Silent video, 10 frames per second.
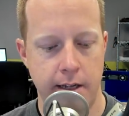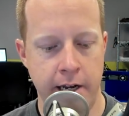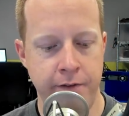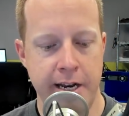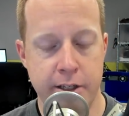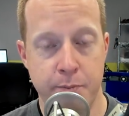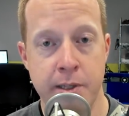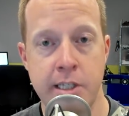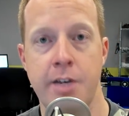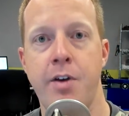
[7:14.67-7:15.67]
NVIDIA's
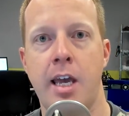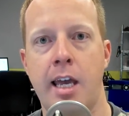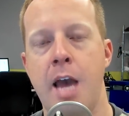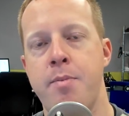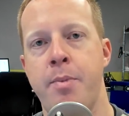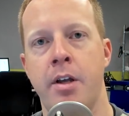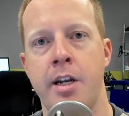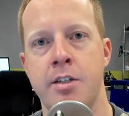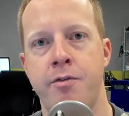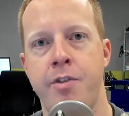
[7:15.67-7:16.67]
specific
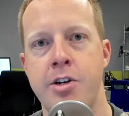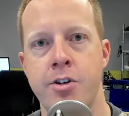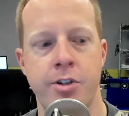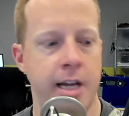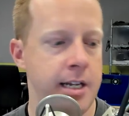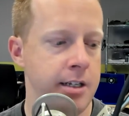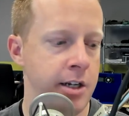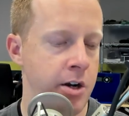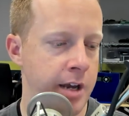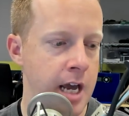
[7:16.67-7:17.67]
capabilities and features that,
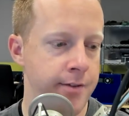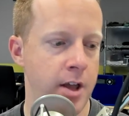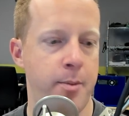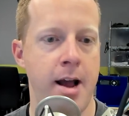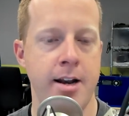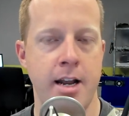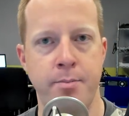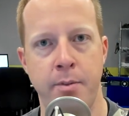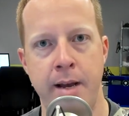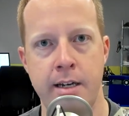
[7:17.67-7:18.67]
you know, a game developer had to
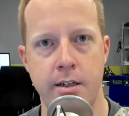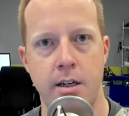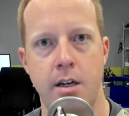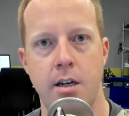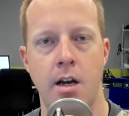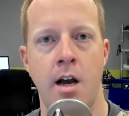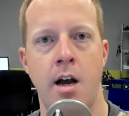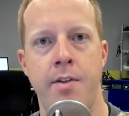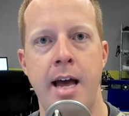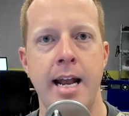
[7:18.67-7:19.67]
implement
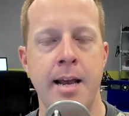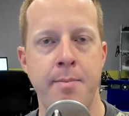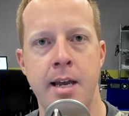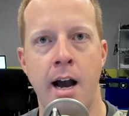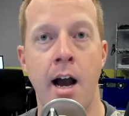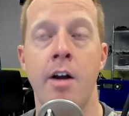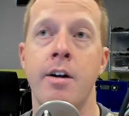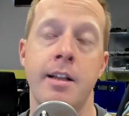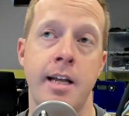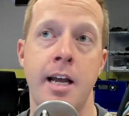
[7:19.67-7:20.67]
that API, or
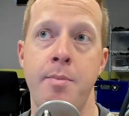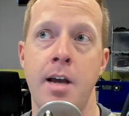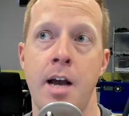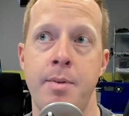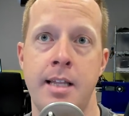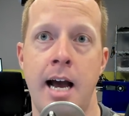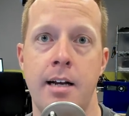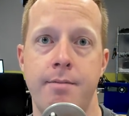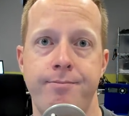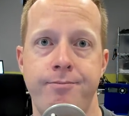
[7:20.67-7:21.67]
not that API, but
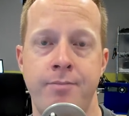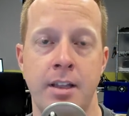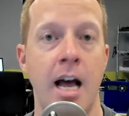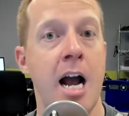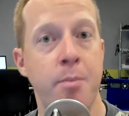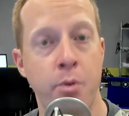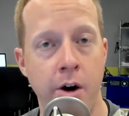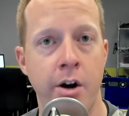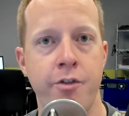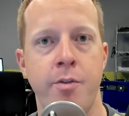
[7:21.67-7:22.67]
that
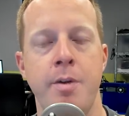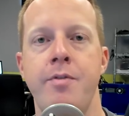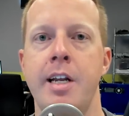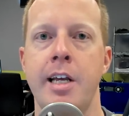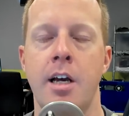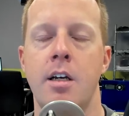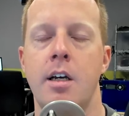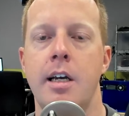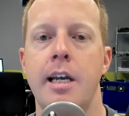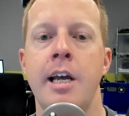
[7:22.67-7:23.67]
library from NVIDIA
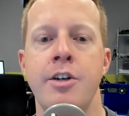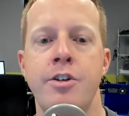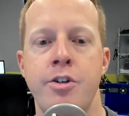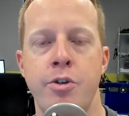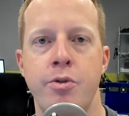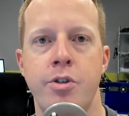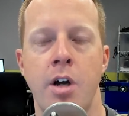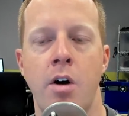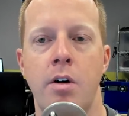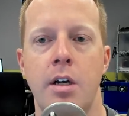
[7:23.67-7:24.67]
in to do
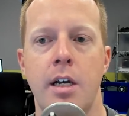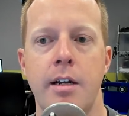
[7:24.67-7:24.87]
so.